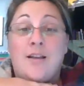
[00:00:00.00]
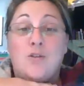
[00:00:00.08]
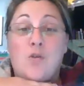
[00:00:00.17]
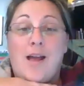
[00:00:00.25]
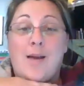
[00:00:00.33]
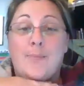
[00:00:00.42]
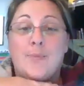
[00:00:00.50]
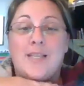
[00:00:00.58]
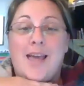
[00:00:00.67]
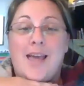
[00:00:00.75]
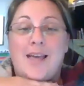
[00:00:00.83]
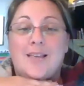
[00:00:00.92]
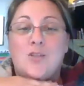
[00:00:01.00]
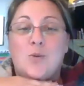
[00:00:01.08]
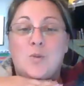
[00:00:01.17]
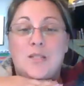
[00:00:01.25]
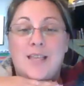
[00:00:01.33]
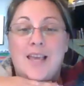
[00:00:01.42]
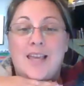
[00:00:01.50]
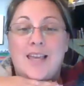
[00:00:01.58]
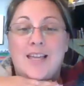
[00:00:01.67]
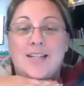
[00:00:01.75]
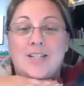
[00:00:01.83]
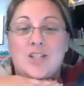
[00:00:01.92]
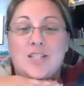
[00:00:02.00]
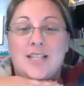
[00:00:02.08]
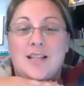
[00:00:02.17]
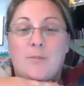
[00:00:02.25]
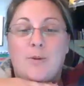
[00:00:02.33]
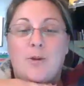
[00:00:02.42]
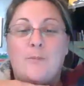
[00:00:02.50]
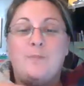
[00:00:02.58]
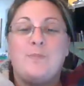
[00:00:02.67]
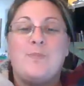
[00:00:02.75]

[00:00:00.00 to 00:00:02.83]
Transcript: drops as you say each syllable.